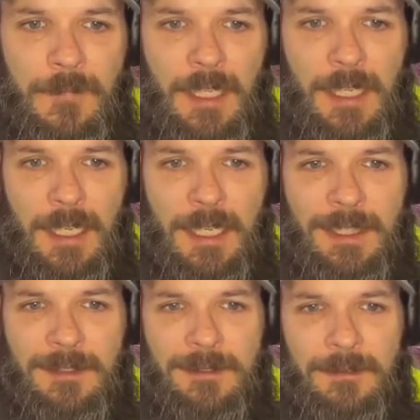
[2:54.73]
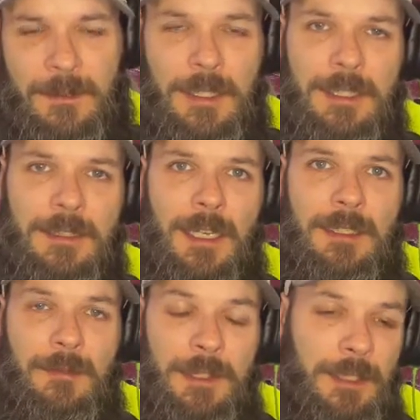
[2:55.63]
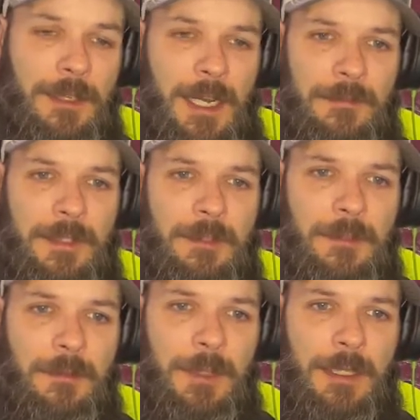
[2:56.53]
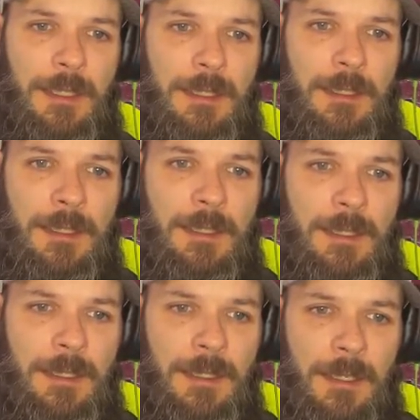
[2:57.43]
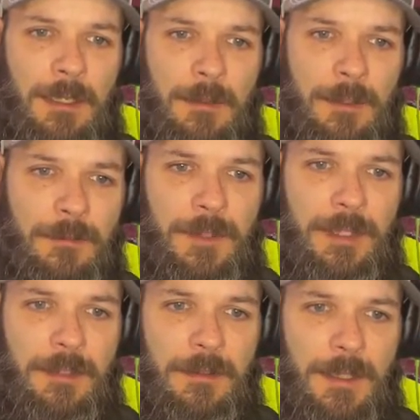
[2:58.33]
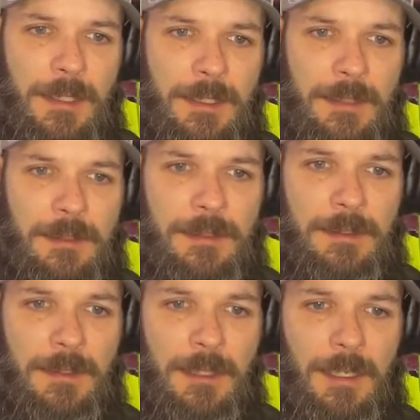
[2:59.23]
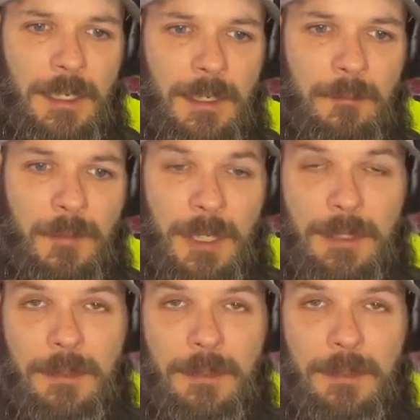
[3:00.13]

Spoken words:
and really sucks when you have to do the work on a new vehicle like this. But